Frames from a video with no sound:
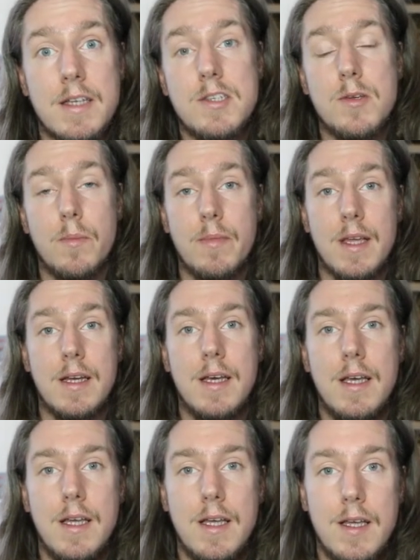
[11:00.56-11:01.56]
something
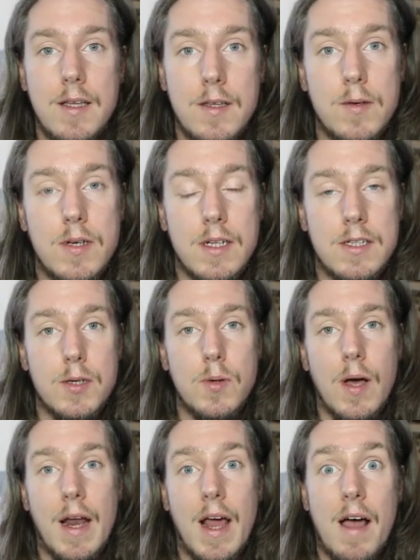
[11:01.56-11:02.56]
you can do
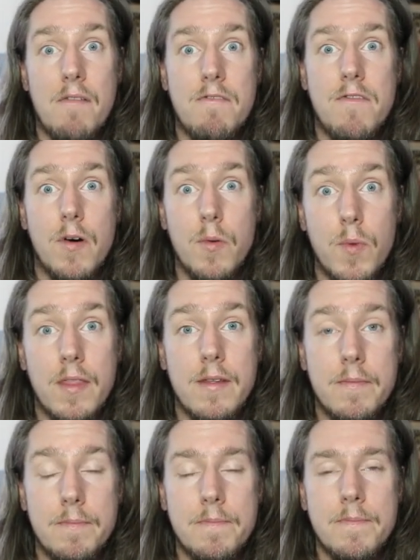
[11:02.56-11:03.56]
and have fun with.
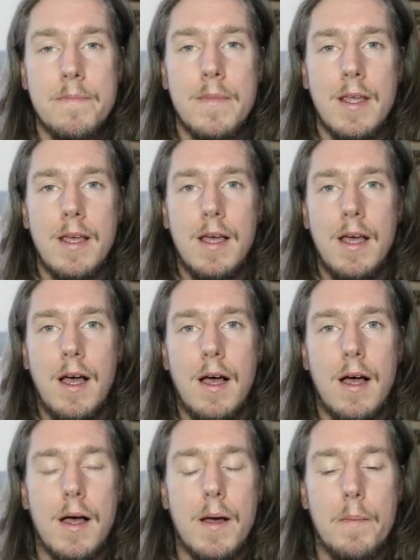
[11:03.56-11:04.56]

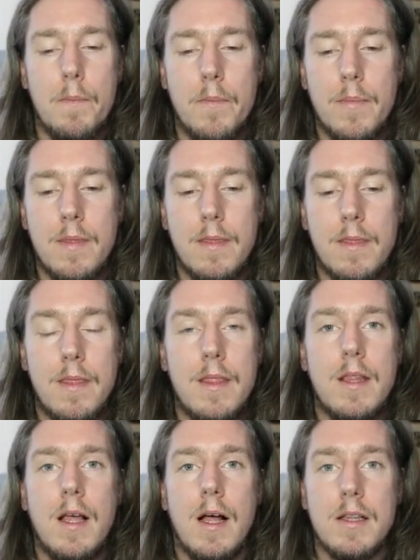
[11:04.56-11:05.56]

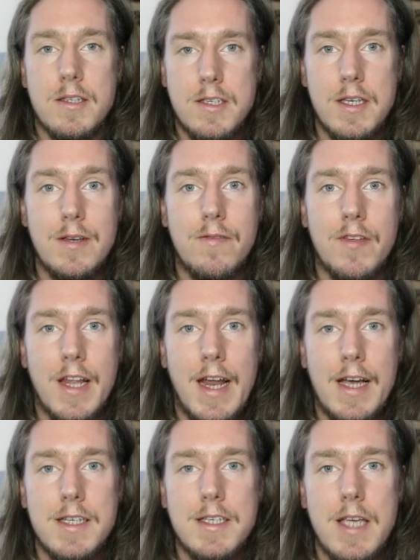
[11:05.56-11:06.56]
I'll see you for the
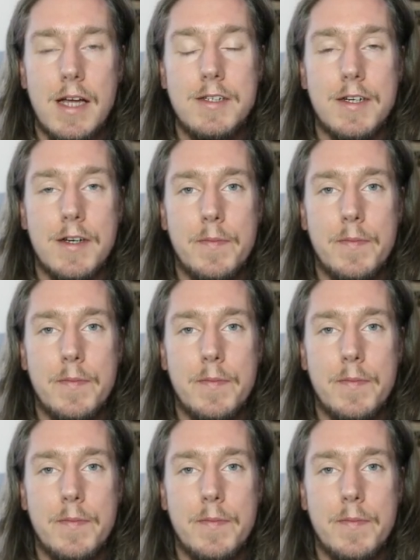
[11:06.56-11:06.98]
next session.